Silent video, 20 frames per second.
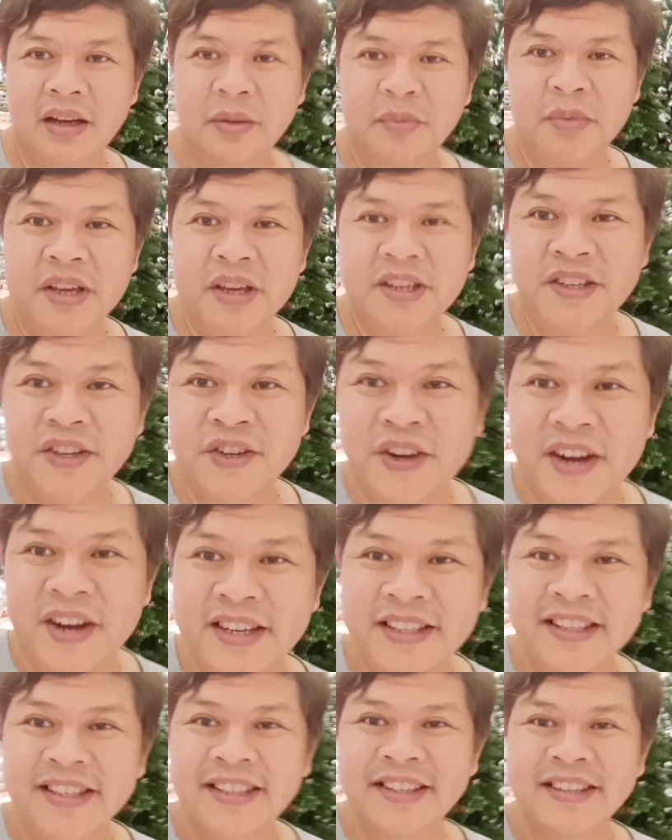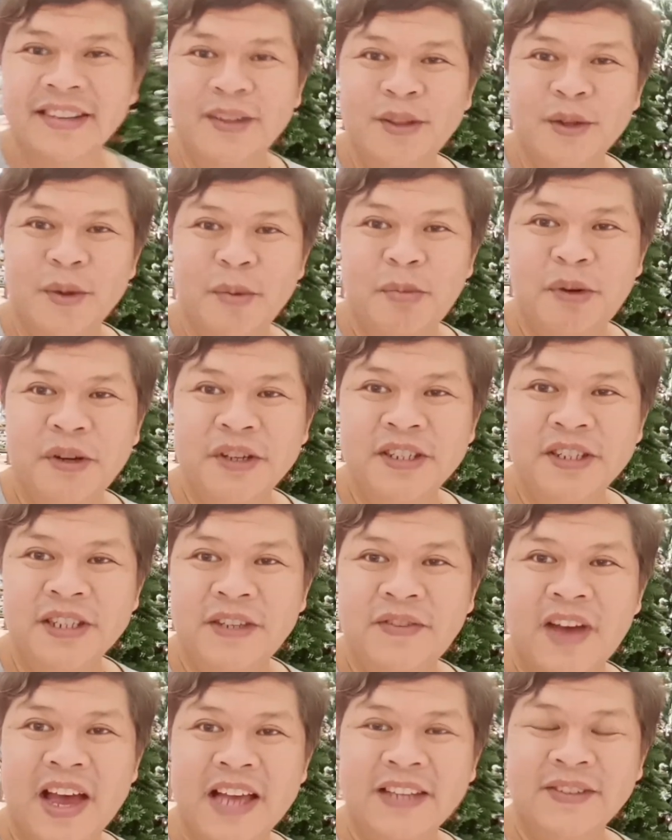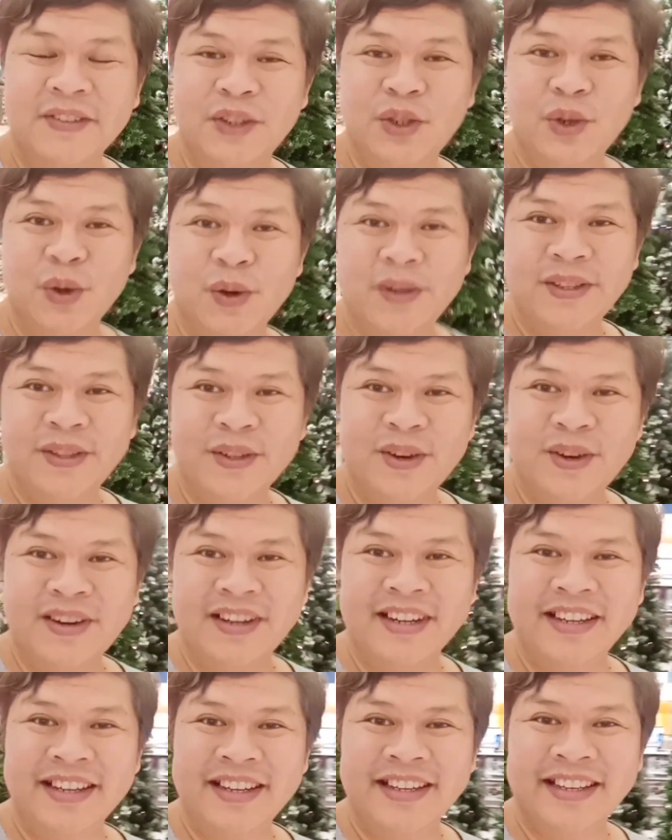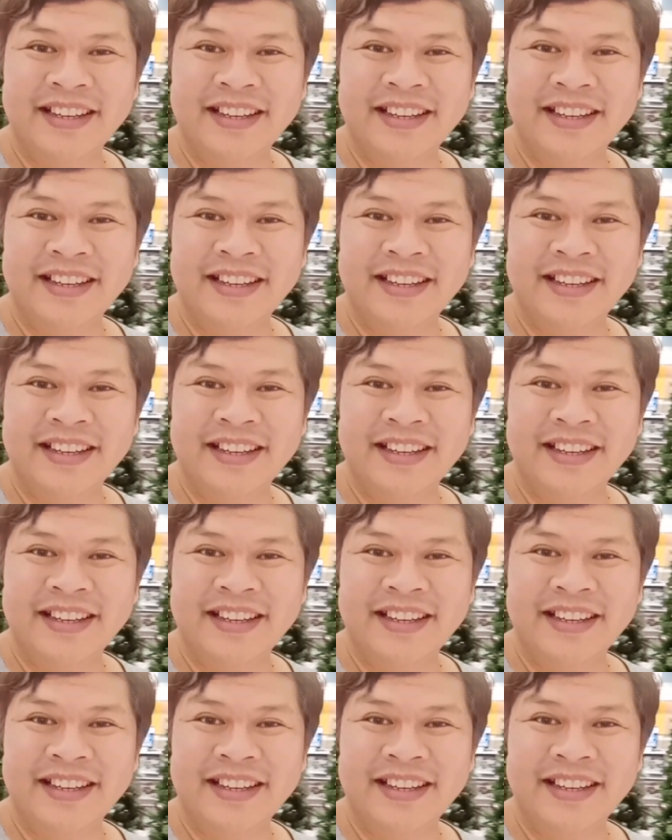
meets and graces another person's fast food toy story.